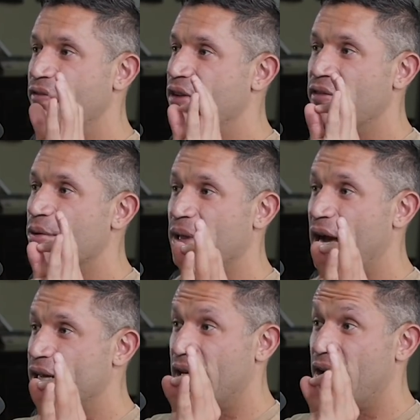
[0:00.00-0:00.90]
I've never
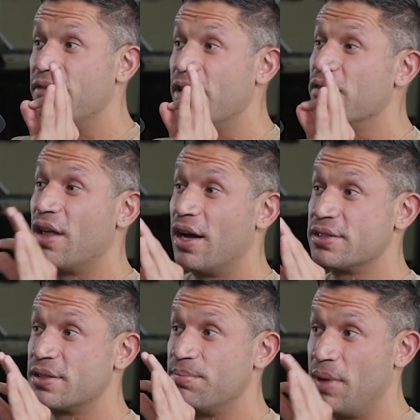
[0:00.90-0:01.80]
blacked out. I've never
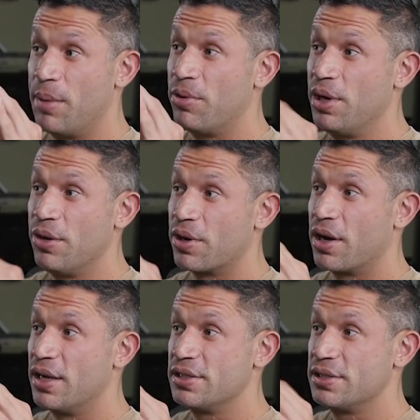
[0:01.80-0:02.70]
lost memory or
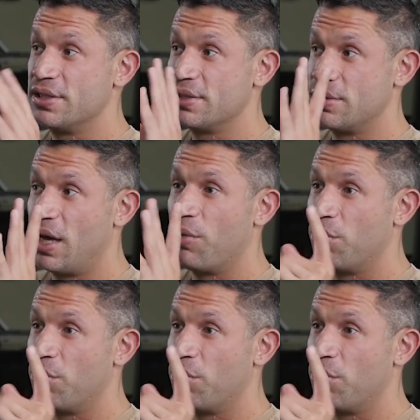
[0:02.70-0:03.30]
consciousness,